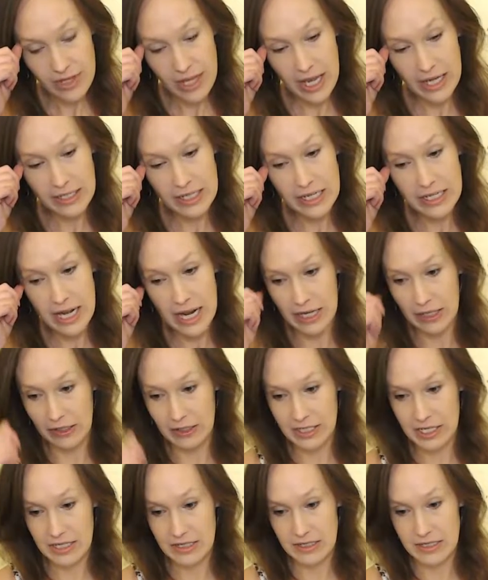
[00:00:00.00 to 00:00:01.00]
an
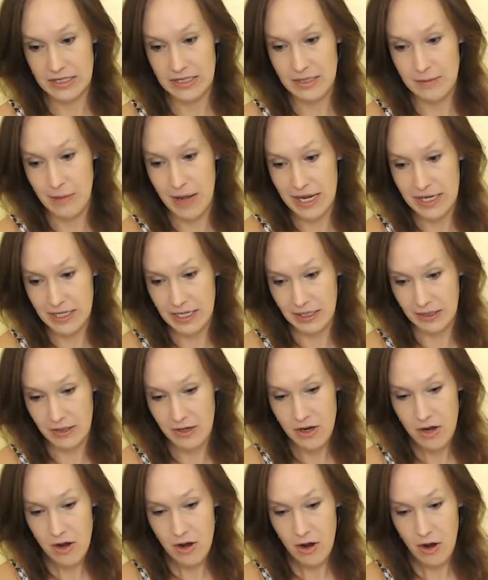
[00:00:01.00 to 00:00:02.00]
inheritance, depending
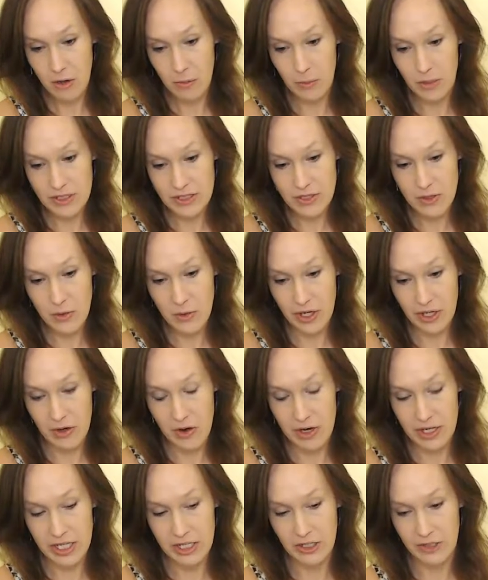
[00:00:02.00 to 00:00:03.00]
on what's going
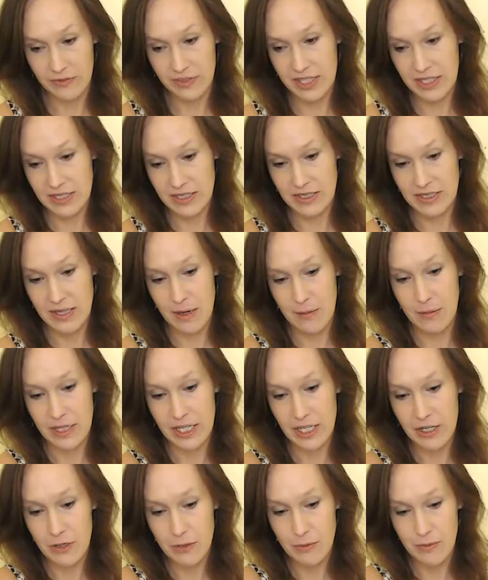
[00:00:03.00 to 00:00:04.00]
on here. If this is
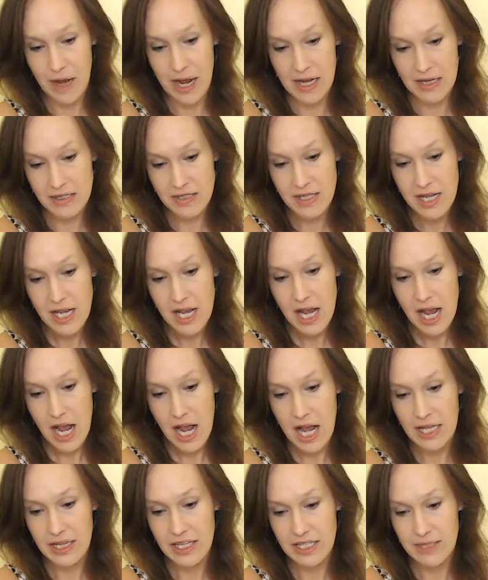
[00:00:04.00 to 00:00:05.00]
somebody who passed,
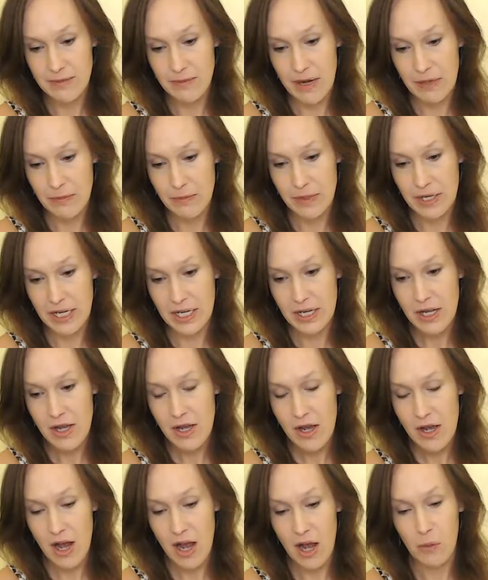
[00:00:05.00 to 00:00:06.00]
this might be
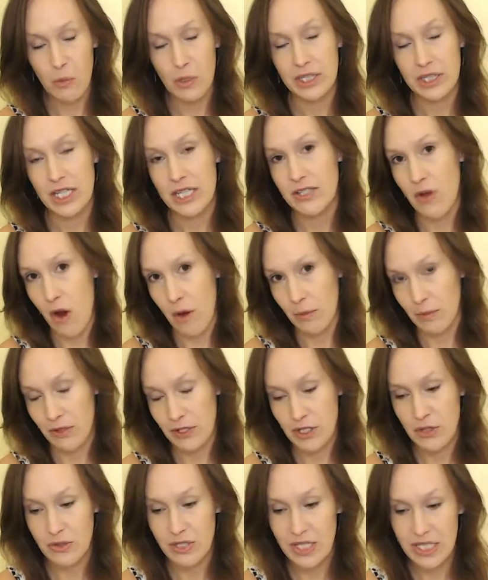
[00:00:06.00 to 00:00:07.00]
what this
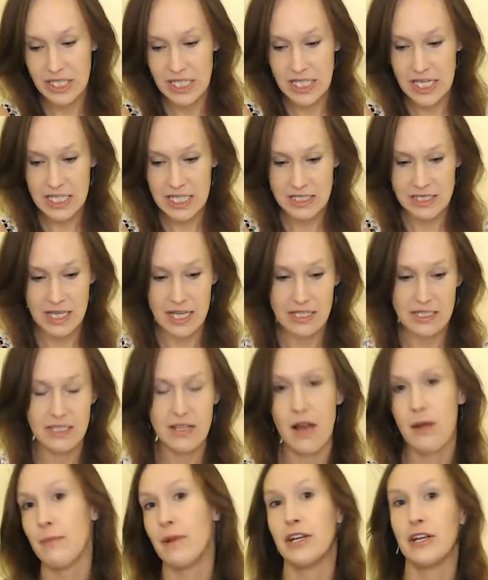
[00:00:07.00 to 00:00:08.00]
opportunity is that's
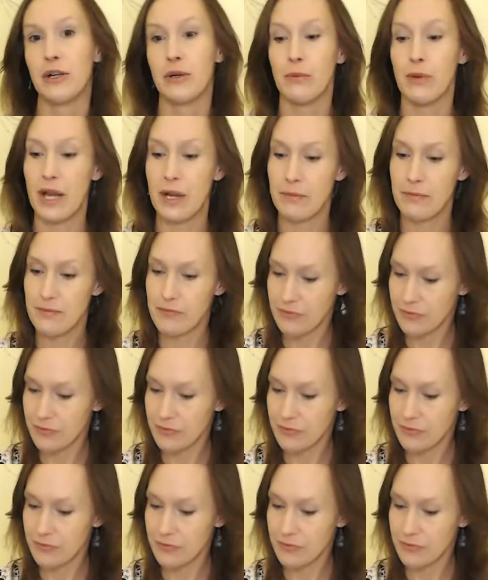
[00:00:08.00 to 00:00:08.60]
coming your way.